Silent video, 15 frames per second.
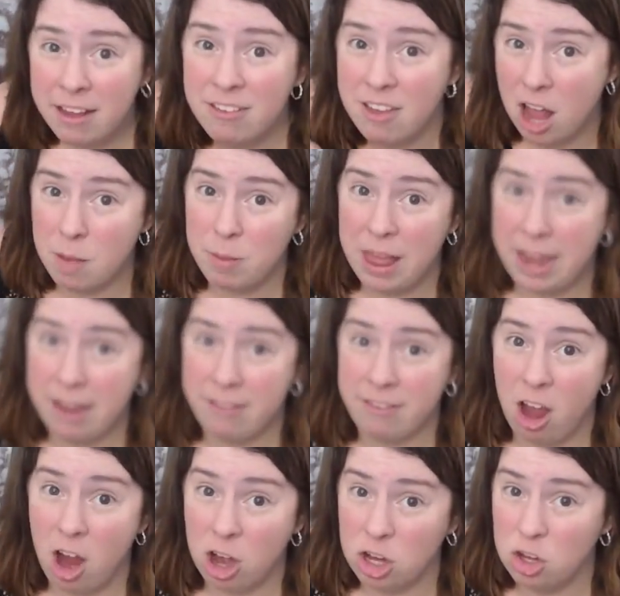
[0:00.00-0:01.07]
sock blanks
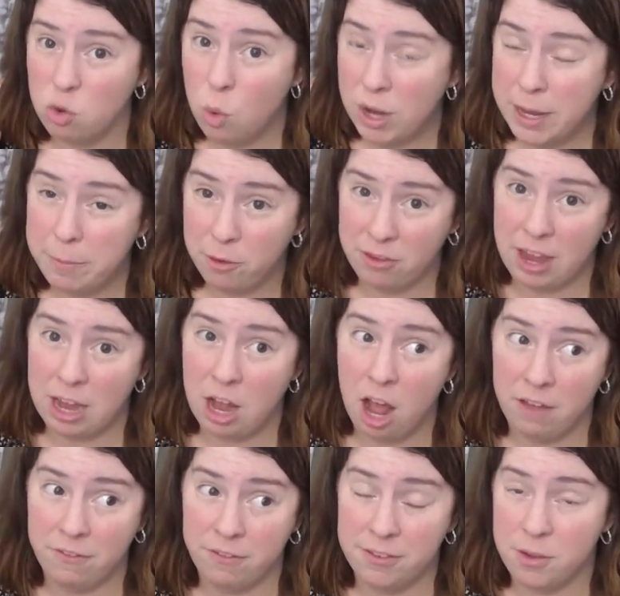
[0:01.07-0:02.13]
are 20%
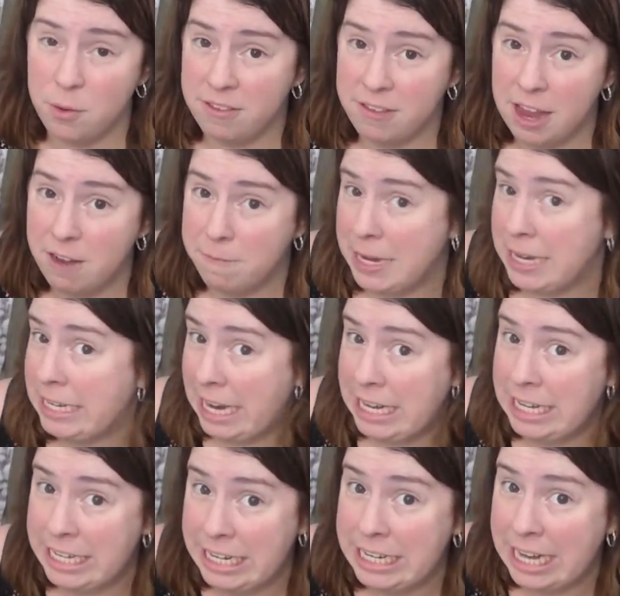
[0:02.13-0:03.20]
off. So instead of being
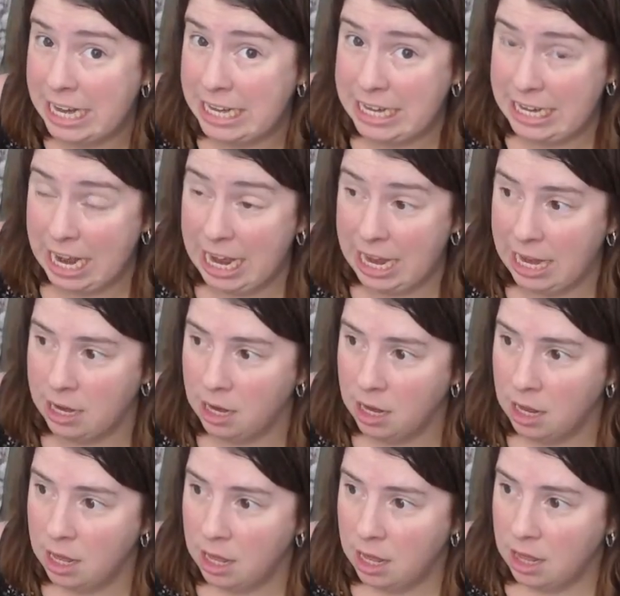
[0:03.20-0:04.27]
$19.99,
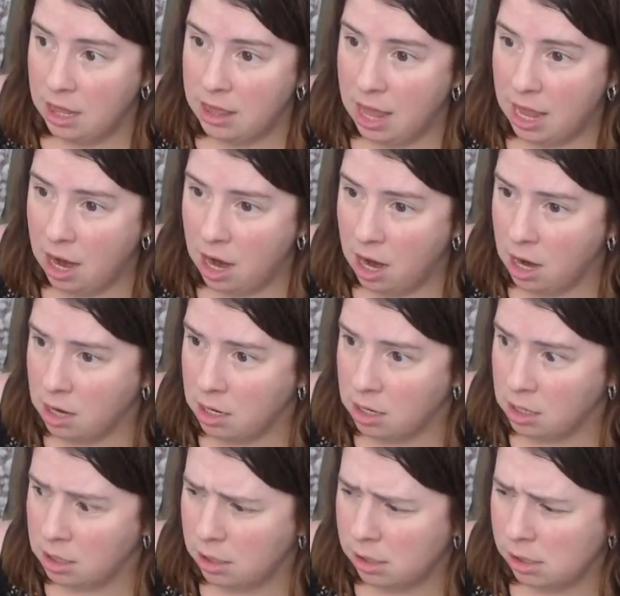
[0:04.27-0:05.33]
they are,
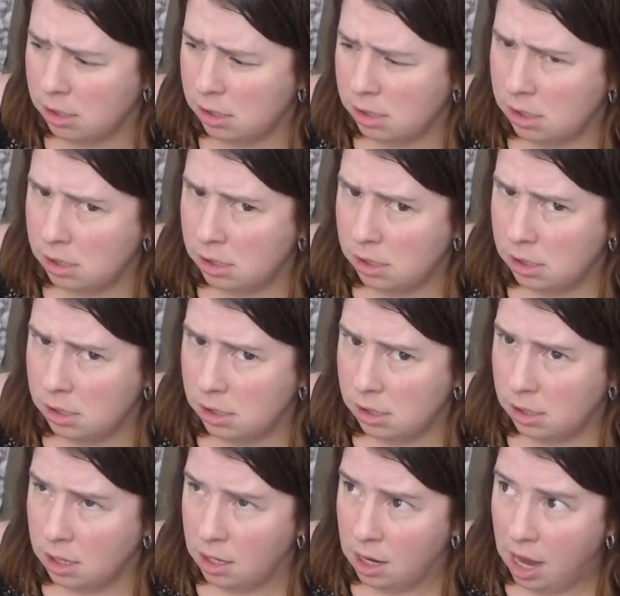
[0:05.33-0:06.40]

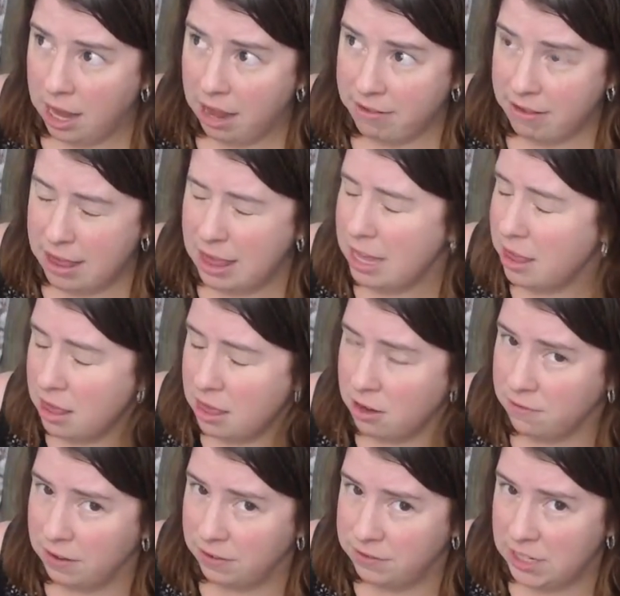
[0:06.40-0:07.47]
I think that they're
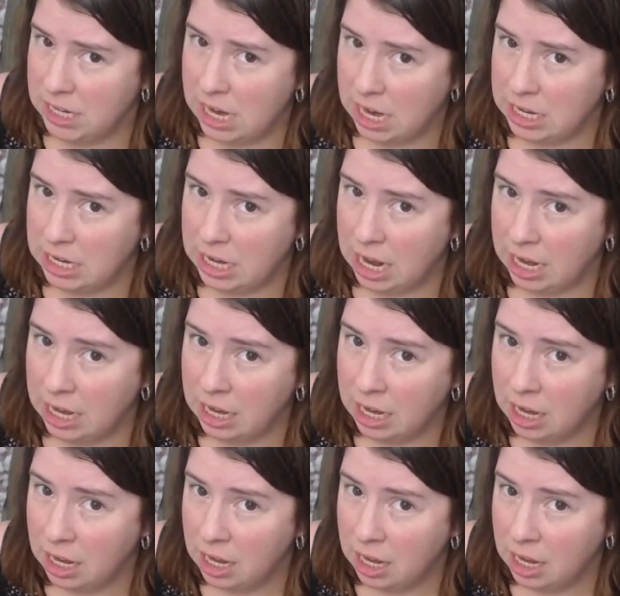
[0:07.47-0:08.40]
$15.99.